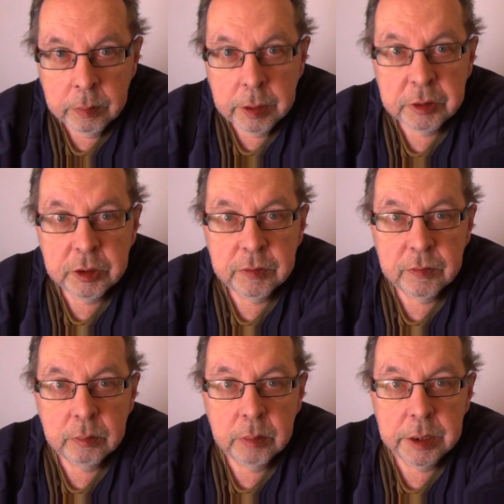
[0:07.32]
This is
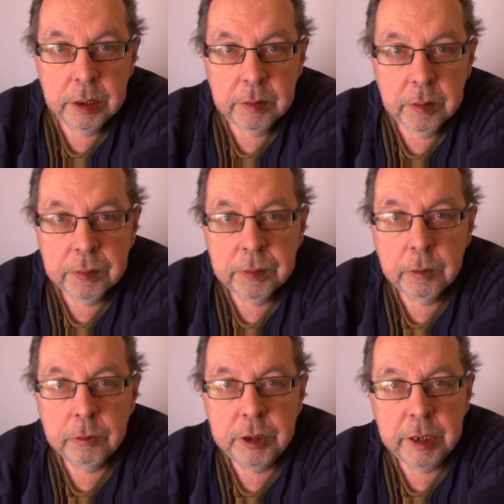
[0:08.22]
from Monday, the
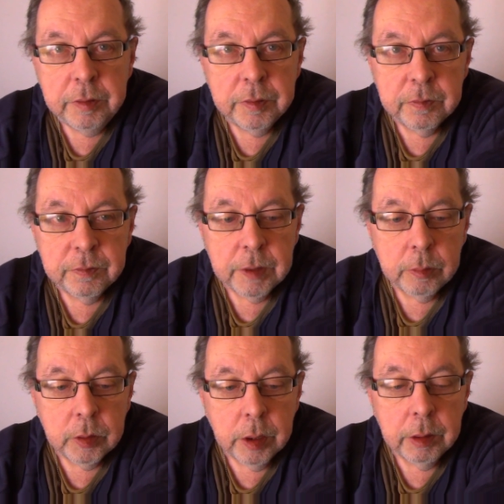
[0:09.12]
13th of
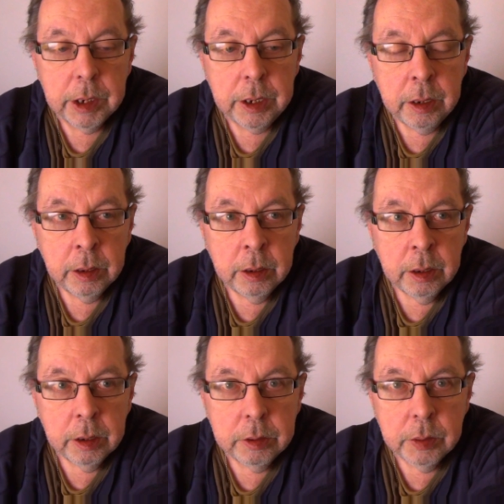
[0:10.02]
February,
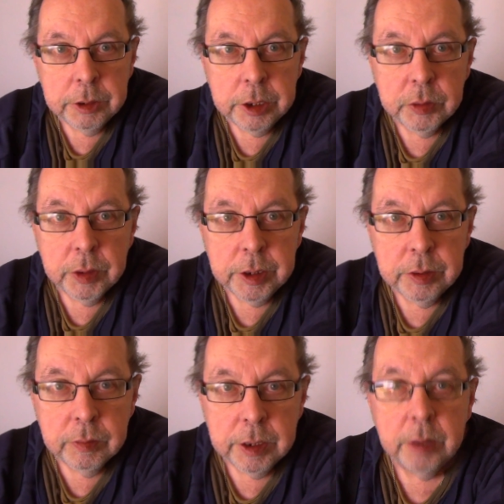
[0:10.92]

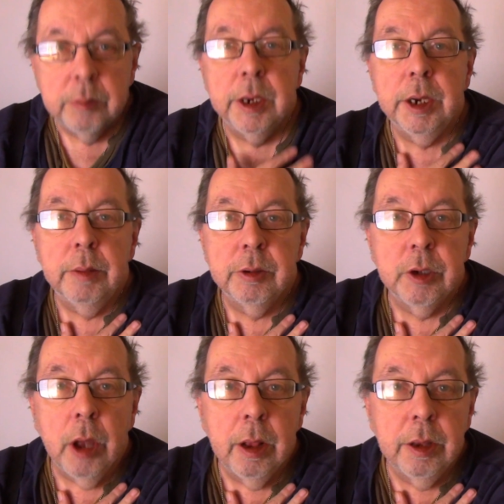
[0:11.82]
2023. And my name is
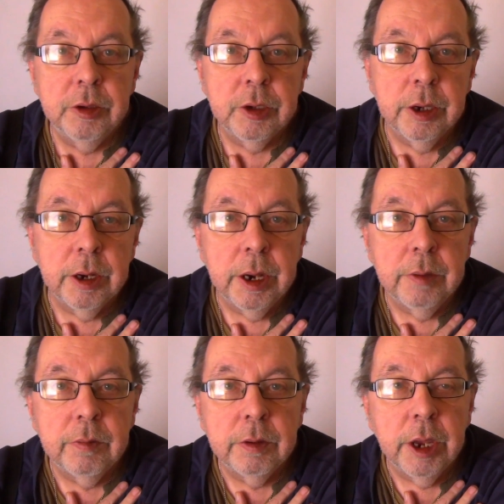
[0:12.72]
Collins, and
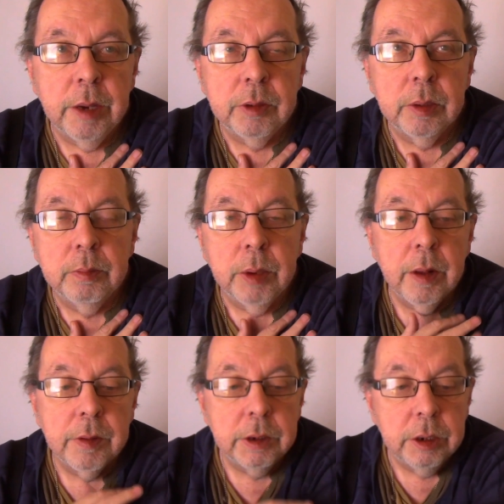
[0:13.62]
I came to
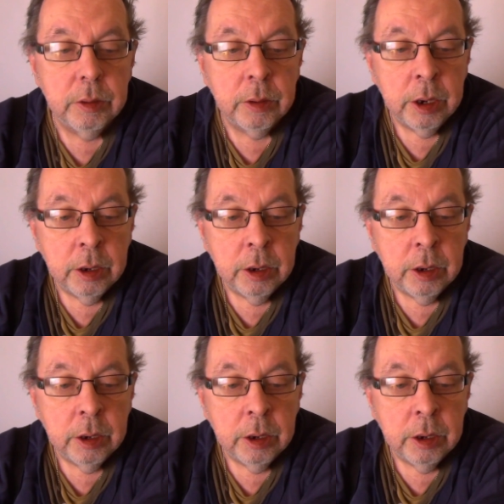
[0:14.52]
bother you